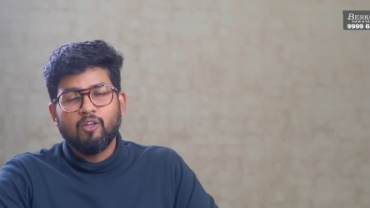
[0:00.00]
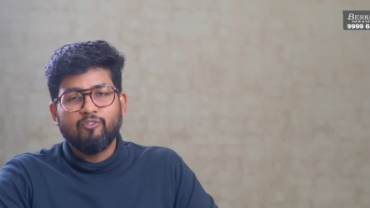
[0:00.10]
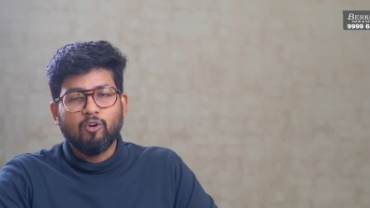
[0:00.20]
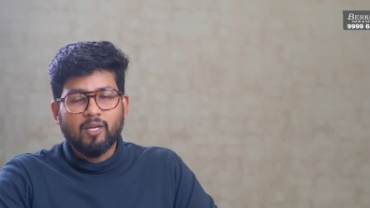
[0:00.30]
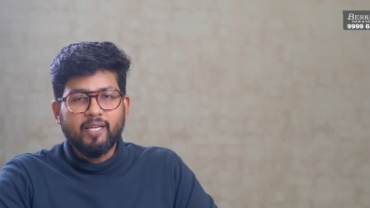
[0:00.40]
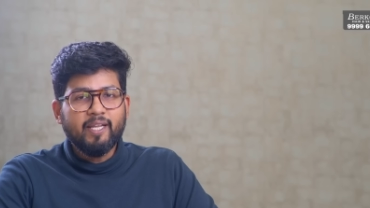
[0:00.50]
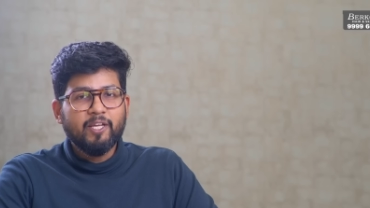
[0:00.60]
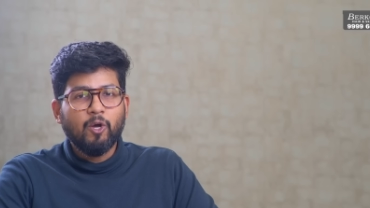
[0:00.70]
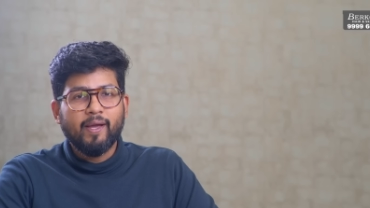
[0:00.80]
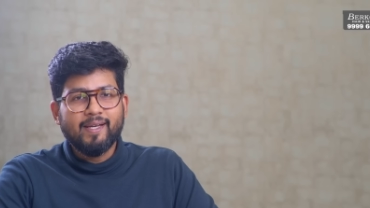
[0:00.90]
For
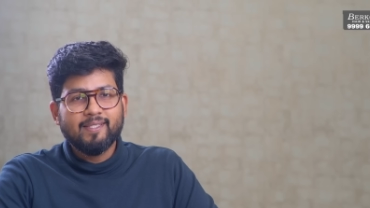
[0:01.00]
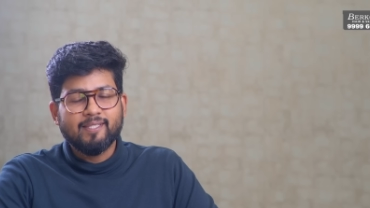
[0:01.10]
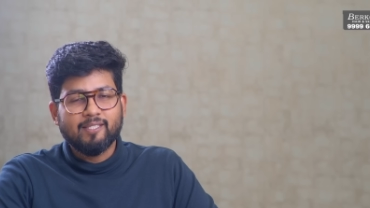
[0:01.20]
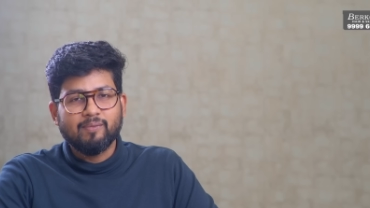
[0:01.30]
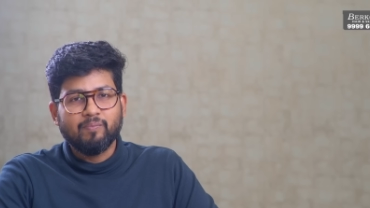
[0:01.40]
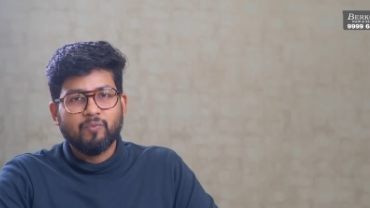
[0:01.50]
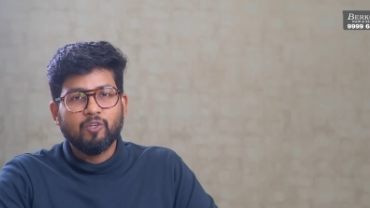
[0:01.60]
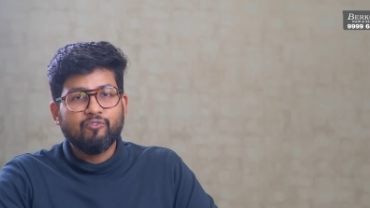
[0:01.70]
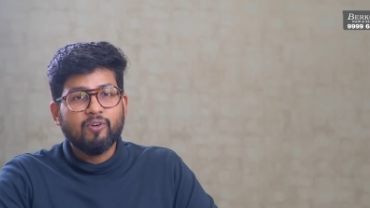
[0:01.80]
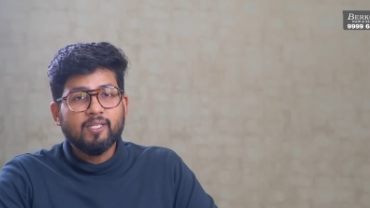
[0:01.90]
cleaning your hair system,
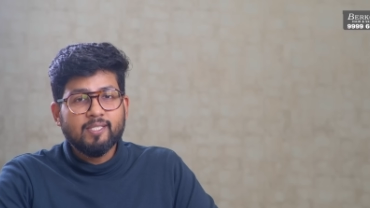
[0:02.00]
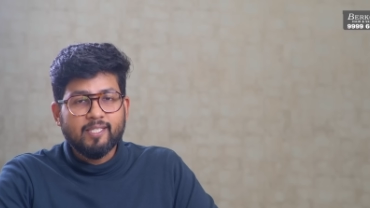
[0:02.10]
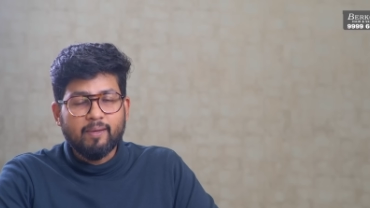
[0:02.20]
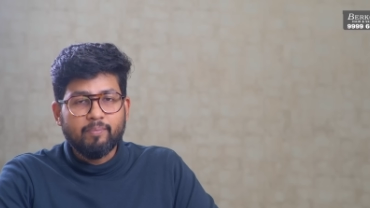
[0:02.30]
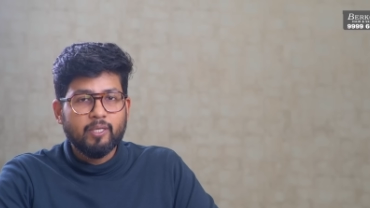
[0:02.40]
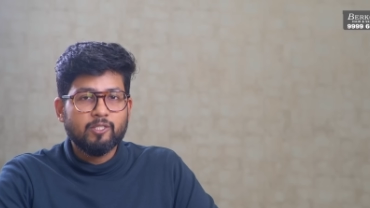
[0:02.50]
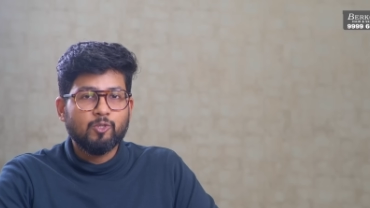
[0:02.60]
the first step is